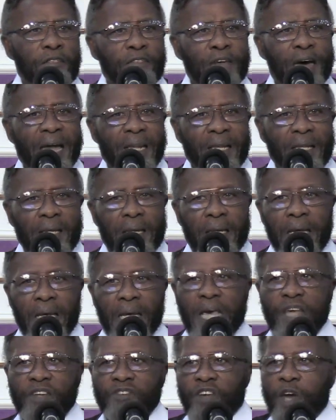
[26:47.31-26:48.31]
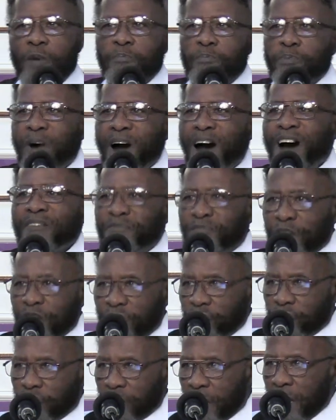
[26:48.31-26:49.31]
that is a
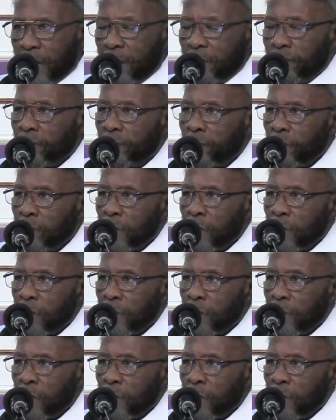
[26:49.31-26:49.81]
prophecy